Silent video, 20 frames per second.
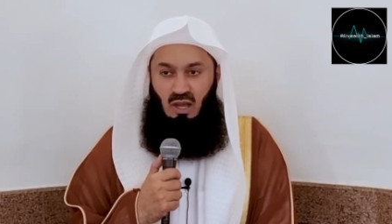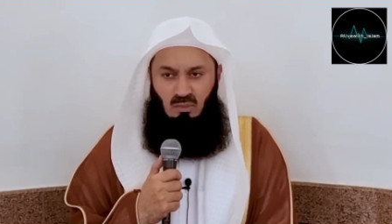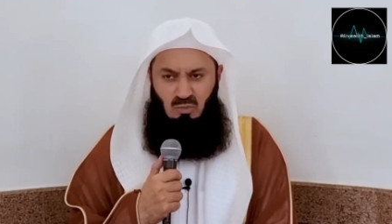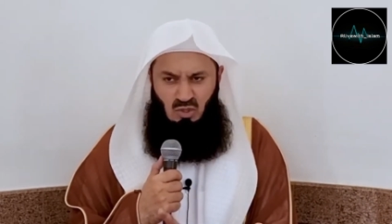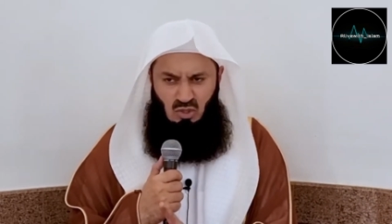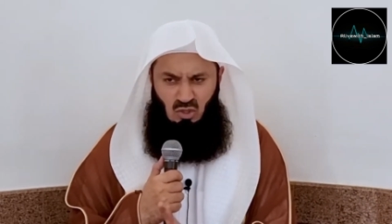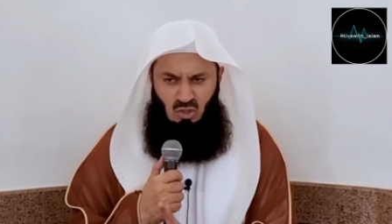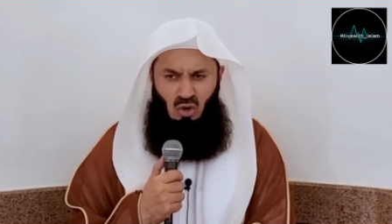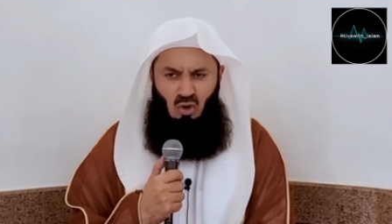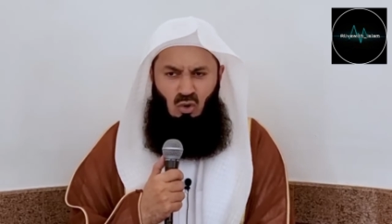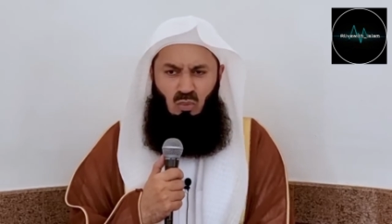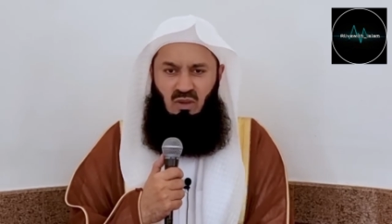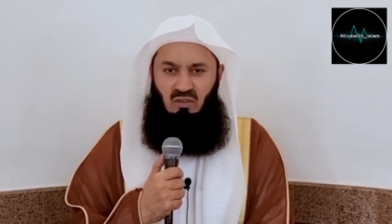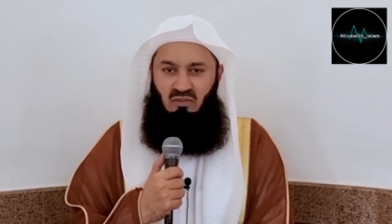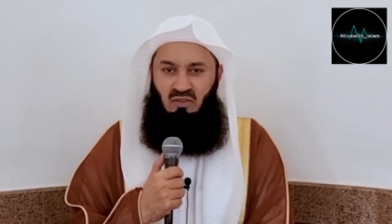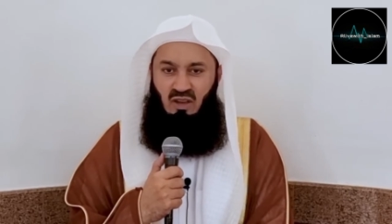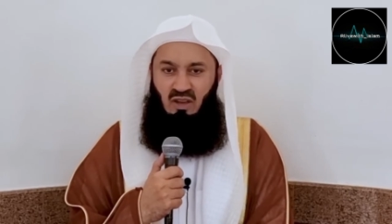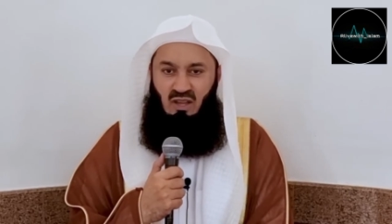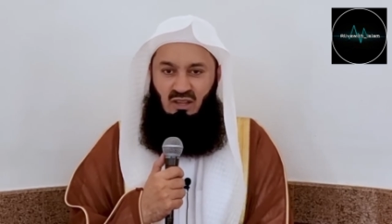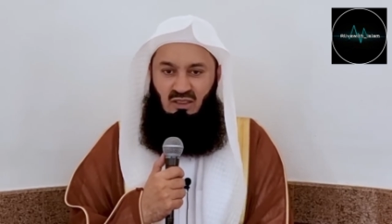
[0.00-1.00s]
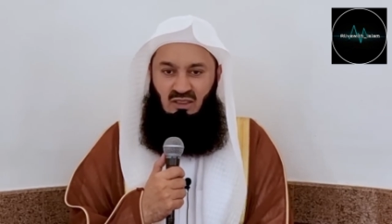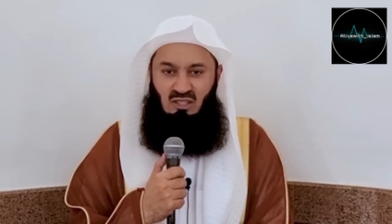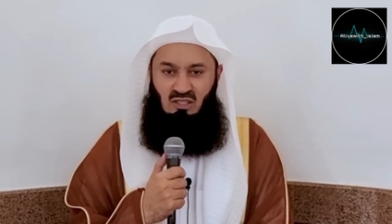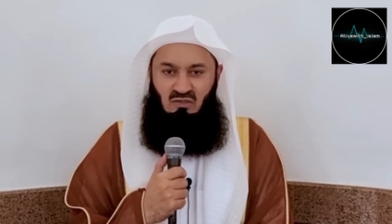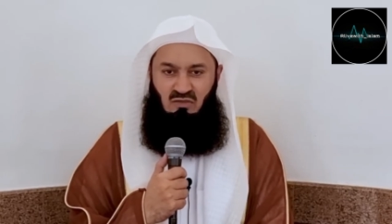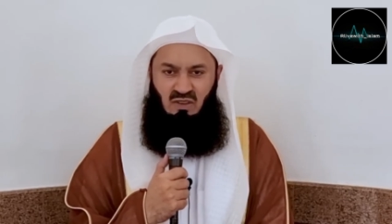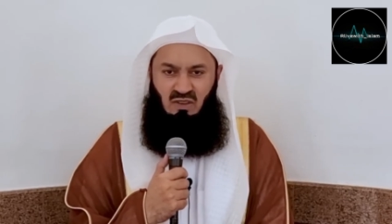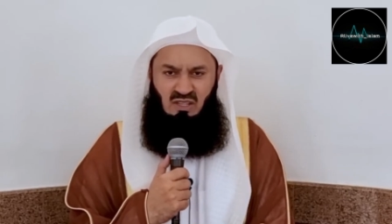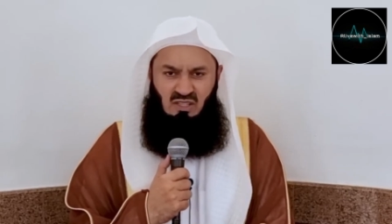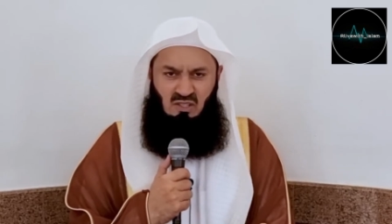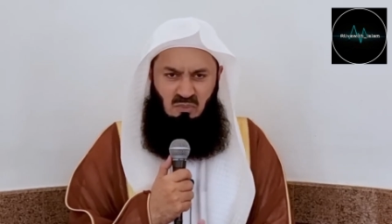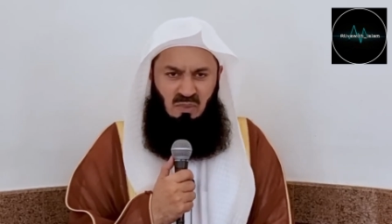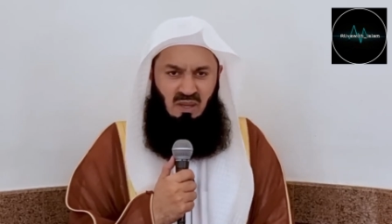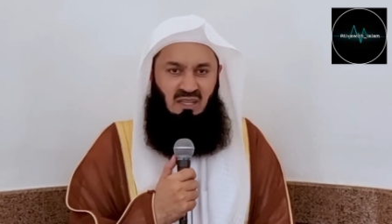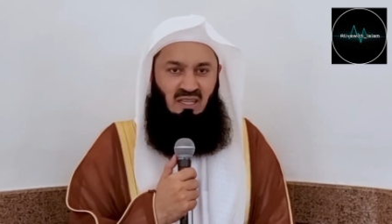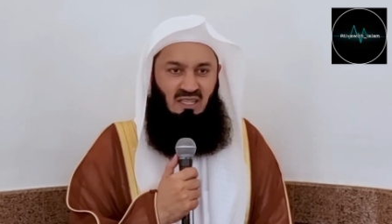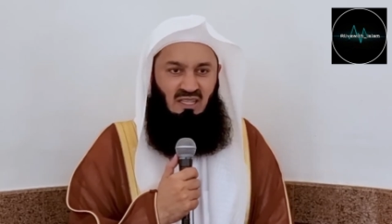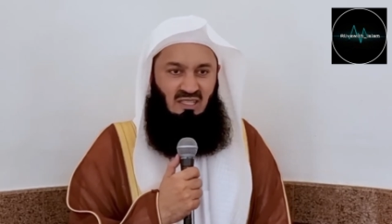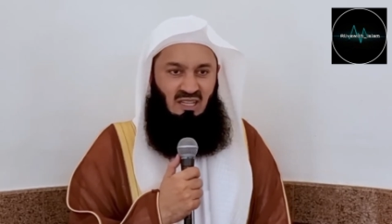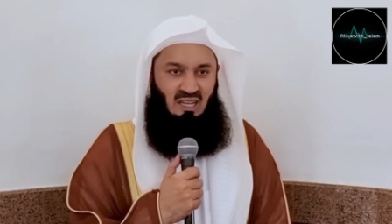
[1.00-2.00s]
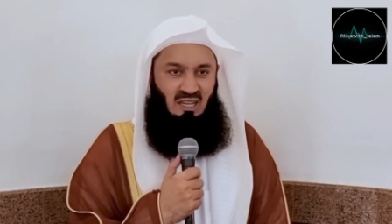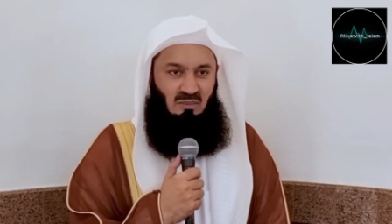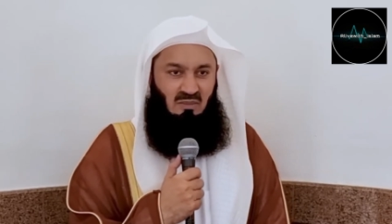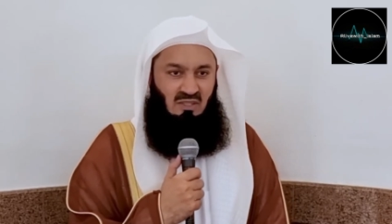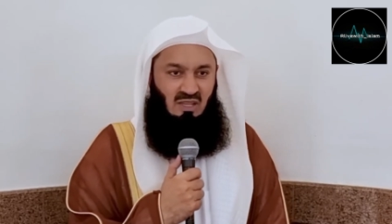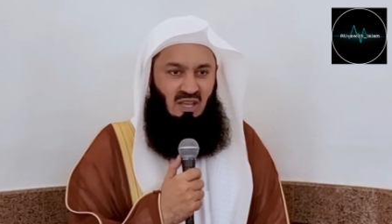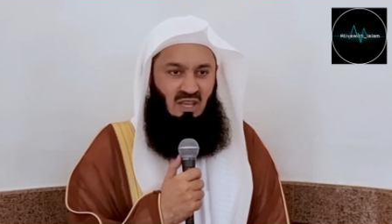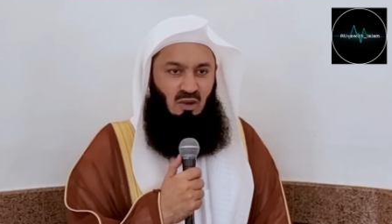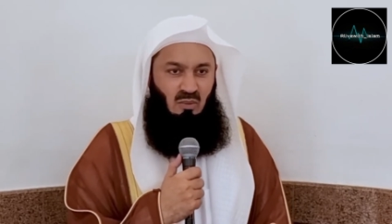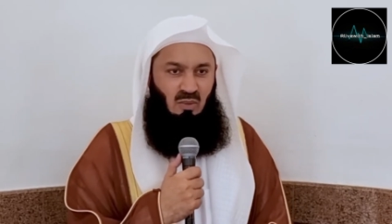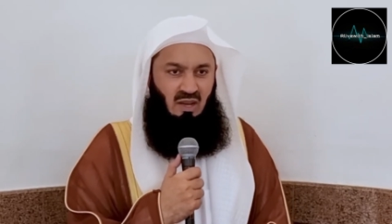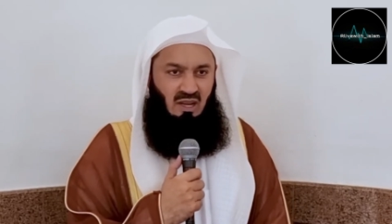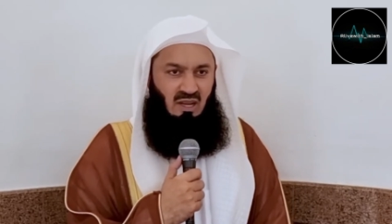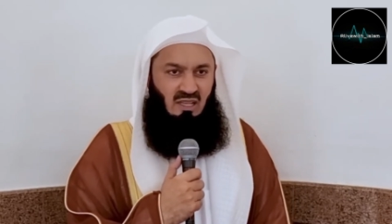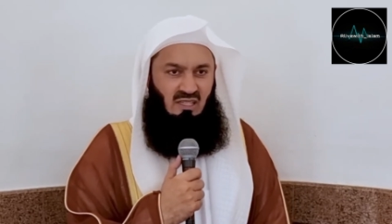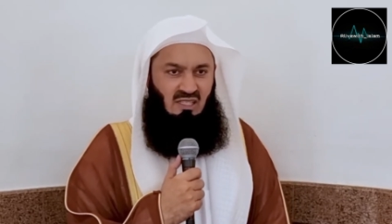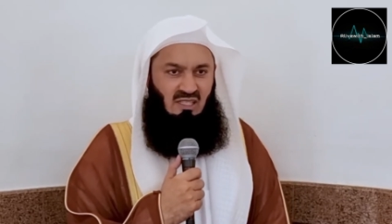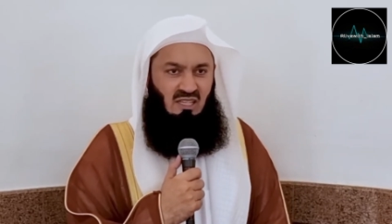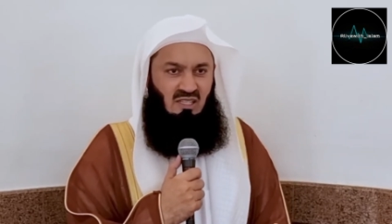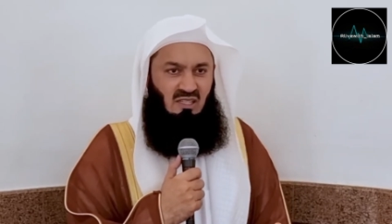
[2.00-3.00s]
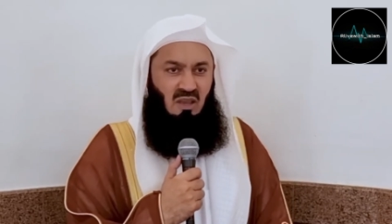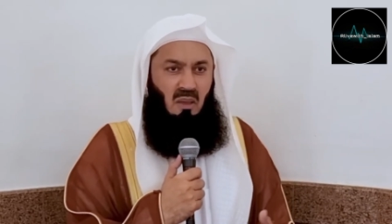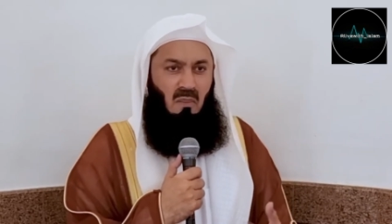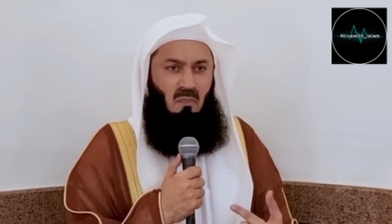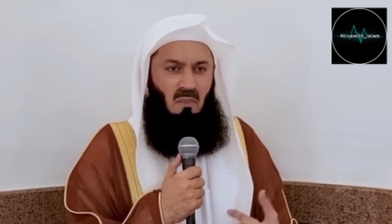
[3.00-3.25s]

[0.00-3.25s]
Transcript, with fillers: I'm sure we've heard this verse many times where Allah says,